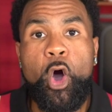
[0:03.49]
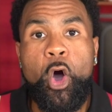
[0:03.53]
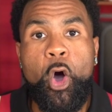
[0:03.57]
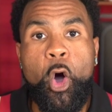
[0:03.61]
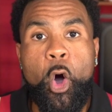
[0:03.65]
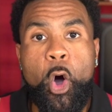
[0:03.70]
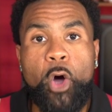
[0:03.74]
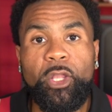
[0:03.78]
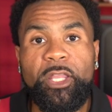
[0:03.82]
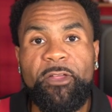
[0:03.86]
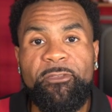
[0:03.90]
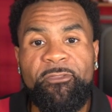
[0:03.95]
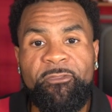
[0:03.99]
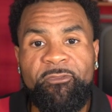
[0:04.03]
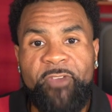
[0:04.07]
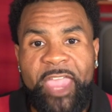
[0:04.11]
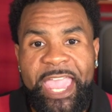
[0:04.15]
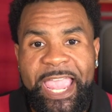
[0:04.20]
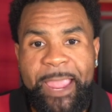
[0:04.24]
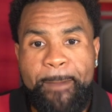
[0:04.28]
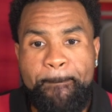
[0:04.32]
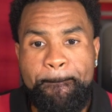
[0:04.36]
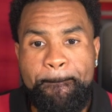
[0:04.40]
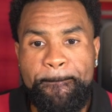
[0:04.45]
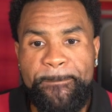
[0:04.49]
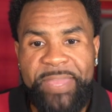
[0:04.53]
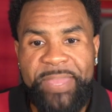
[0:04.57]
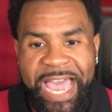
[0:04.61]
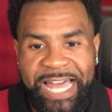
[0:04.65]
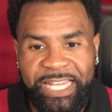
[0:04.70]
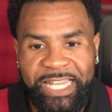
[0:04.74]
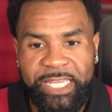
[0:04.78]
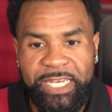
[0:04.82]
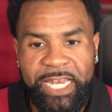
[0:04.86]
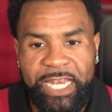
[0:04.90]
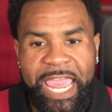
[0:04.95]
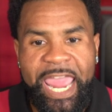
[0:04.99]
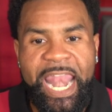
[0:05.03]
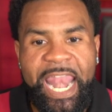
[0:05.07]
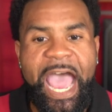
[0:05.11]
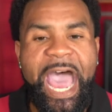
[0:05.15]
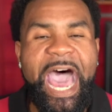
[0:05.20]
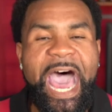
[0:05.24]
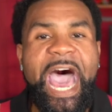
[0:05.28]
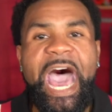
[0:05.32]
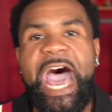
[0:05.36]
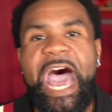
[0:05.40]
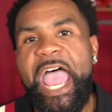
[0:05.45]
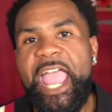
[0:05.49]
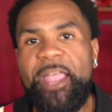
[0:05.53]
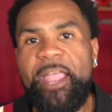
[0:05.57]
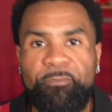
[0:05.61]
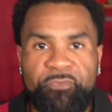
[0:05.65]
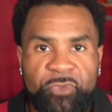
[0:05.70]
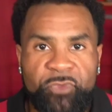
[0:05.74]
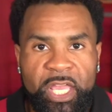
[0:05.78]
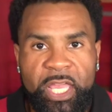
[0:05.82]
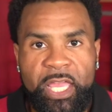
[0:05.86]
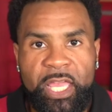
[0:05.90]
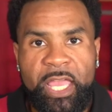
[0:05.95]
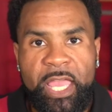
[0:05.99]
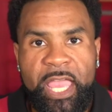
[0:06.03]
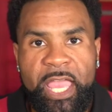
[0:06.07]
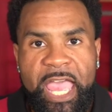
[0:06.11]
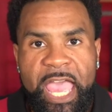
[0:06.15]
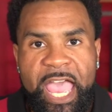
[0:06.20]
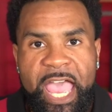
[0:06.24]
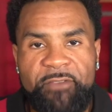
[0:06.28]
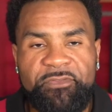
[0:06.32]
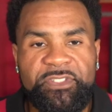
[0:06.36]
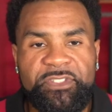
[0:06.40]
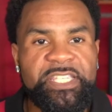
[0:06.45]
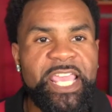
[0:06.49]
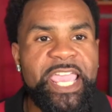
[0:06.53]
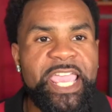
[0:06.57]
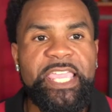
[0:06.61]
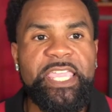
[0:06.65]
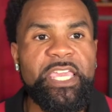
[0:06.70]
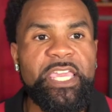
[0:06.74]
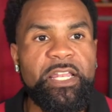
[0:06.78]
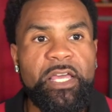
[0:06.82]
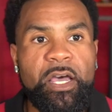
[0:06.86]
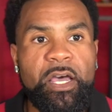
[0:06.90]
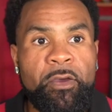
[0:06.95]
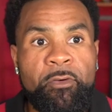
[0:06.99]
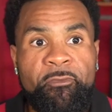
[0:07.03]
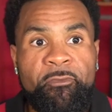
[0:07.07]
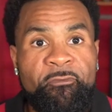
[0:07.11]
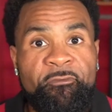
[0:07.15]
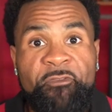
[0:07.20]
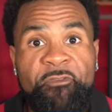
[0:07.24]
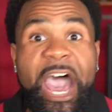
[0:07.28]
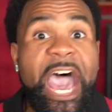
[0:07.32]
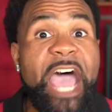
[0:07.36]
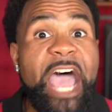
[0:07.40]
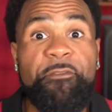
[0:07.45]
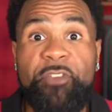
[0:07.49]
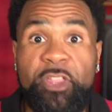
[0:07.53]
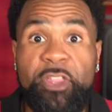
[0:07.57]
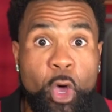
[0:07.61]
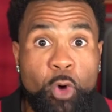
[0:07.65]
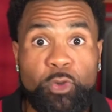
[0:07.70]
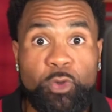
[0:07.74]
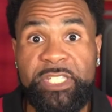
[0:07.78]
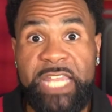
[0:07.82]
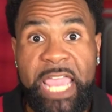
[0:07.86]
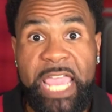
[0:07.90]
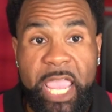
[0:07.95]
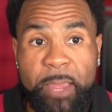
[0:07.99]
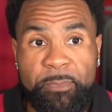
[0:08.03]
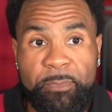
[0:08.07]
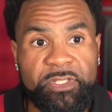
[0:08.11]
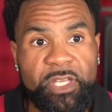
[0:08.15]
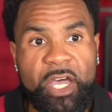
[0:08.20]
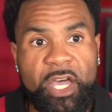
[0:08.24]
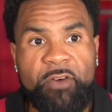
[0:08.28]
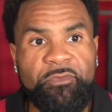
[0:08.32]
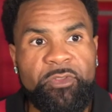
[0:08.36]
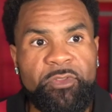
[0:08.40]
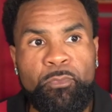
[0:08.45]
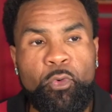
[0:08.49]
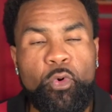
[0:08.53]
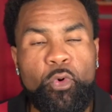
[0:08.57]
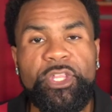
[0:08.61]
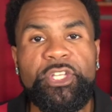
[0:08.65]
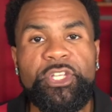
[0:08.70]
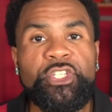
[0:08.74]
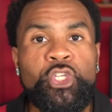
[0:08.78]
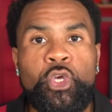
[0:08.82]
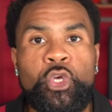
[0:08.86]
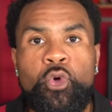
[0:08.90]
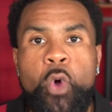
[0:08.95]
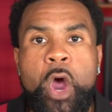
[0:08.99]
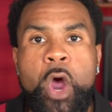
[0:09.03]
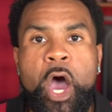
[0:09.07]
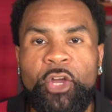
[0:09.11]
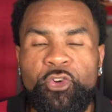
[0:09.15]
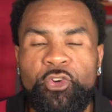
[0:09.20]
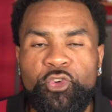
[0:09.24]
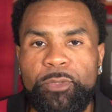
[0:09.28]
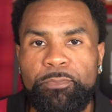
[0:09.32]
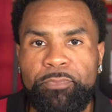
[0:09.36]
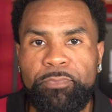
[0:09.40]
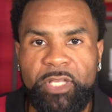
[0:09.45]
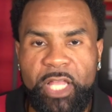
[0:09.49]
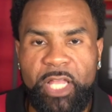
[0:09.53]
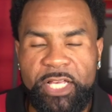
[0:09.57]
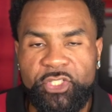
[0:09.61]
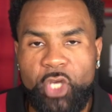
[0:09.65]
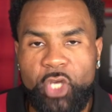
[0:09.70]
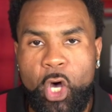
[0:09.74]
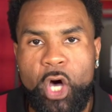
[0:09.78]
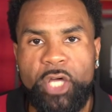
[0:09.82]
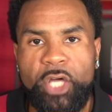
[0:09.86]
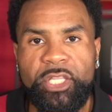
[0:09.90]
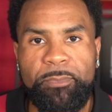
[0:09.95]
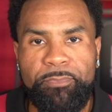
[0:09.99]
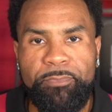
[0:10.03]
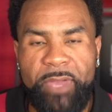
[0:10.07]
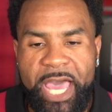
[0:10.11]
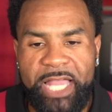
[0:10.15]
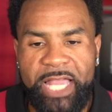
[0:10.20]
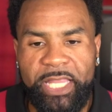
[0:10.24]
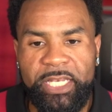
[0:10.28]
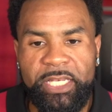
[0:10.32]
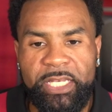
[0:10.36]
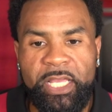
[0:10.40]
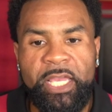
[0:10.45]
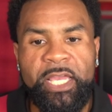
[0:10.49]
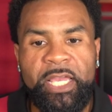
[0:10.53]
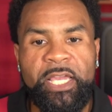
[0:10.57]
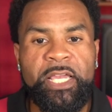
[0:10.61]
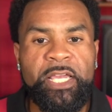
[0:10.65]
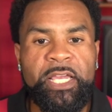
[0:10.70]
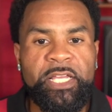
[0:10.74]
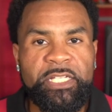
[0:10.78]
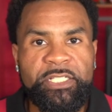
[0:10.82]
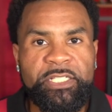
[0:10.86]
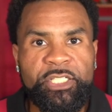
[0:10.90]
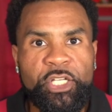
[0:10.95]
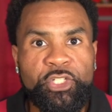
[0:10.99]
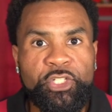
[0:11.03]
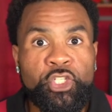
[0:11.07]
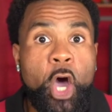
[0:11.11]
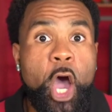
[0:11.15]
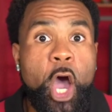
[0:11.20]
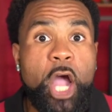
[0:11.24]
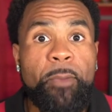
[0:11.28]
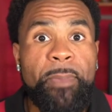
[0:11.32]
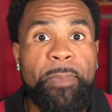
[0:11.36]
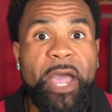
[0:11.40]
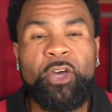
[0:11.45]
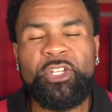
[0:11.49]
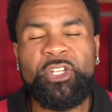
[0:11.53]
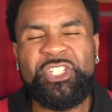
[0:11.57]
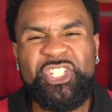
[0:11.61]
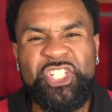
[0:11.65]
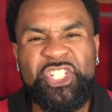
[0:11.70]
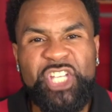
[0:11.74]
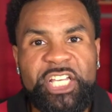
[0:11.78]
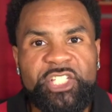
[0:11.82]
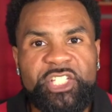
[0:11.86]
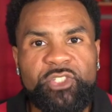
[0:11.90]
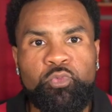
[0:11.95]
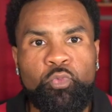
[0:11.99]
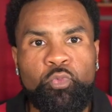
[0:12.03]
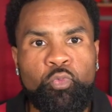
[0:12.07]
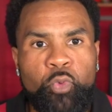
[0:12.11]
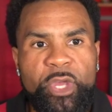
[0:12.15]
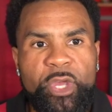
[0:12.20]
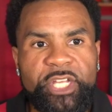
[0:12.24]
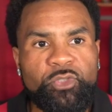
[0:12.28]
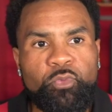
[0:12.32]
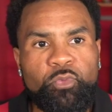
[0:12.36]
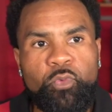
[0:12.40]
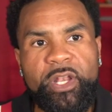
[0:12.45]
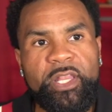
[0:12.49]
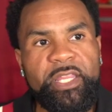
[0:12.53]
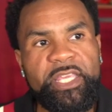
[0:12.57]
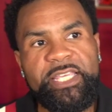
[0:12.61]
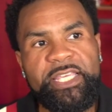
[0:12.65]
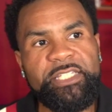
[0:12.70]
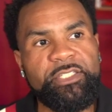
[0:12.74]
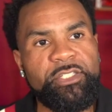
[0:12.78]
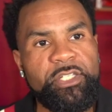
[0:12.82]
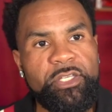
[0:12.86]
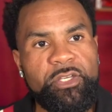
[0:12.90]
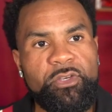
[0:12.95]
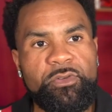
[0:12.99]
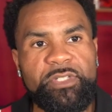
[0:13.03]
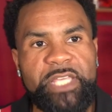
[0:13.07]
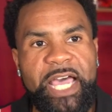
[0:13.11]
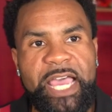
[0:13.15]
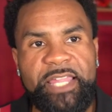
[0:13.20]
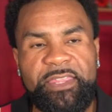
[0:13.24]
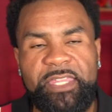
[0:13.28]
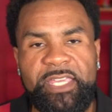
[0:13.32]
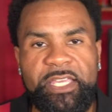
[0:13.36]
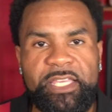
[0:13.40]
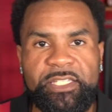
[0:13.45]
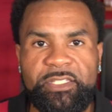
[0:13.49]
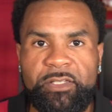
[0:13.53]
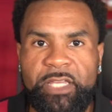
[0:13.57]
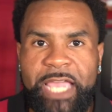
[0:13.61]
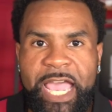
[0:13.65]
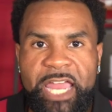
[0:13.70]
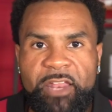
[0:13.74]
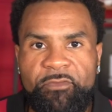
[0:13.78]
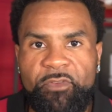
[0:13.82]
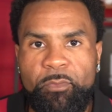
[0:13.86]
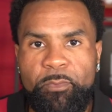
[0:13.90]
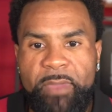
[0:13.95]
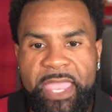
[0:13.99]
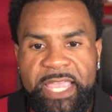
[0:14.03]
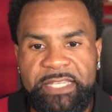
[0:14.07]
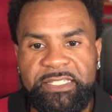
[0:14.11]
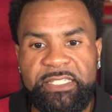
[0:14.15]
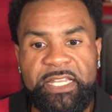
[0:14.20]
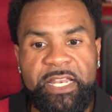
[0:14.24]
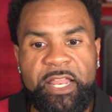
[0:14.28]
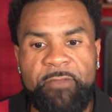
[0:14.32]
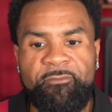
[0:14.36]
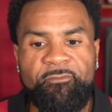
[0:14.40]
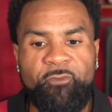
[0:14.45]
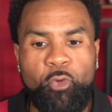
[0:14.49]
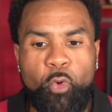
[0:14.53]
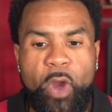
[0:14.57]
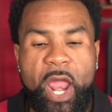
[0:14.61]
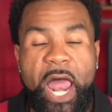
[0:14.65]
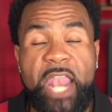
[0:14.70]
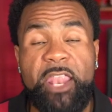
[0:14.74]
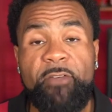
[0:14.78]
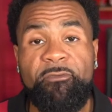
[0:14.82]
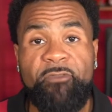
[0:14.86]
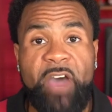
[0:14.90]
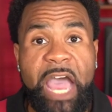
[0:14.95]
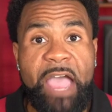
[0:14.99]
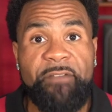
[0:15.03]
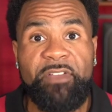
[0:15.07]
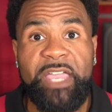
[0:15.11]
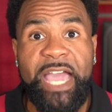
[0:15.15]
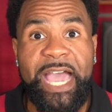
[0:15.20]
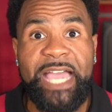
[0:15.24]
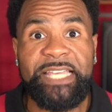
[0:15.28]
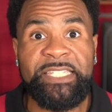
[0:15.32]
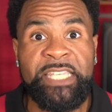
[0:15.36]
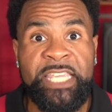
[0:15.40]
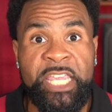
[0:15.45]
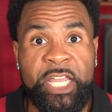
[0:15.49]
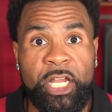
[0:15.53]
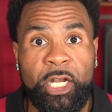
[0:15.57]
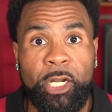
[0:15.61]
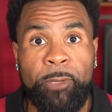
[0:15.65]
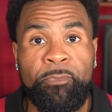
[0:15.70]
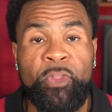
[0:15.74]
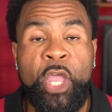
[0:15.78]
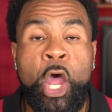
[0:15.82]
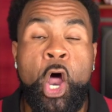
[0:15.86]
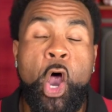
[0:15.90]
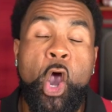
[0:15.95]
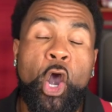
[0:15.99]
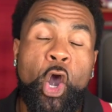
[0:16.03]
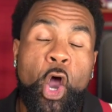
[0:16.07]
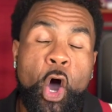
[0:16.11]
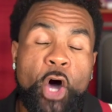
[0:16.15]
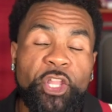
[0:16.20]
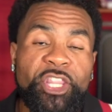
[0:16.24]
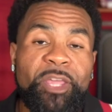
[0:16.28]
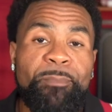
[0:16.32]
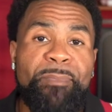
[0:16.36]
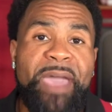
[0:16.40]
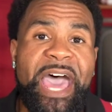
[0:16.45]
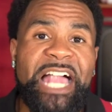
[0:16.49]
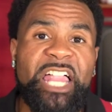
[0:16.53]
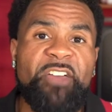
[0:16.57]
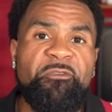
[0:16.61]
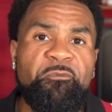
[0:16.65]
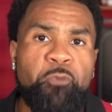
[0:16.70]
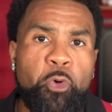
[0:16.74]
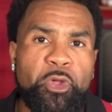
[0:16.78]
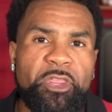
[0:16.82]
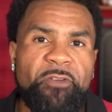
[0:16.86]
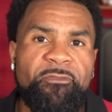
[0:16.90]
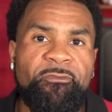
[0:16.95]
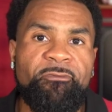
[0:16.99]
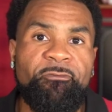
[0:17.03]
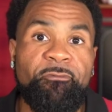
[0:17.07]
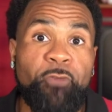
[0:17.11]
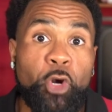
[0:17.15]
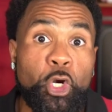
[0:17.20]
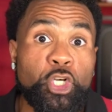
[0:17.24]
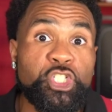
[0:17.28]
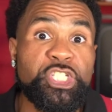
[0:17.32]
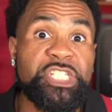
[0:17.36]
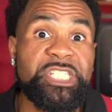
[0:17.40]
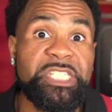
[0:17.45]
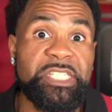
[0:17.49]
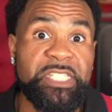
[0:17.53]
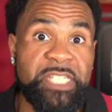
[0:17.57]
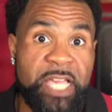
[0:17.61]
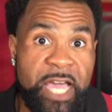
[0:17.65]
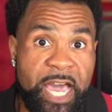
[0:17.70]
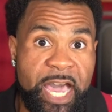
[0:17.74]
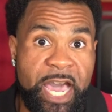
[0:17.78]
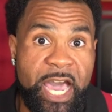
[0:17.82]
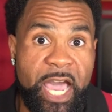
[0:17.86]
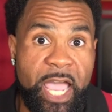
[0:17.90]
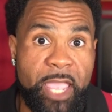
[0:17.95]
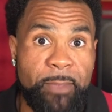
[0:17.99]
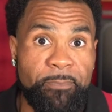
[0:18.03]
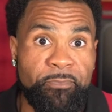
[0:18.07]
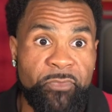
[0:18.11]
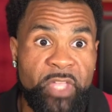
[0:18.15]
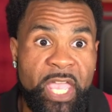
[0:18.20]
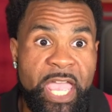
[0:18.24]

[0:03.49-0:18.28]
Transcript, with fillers: Hall of Fame ballot. And I have taken five of those names of the more than two hundred plus on the ballot to talk about just which one of these dudes I think is kind of amazing. And four out of the five guys here are on the ballot for the first time.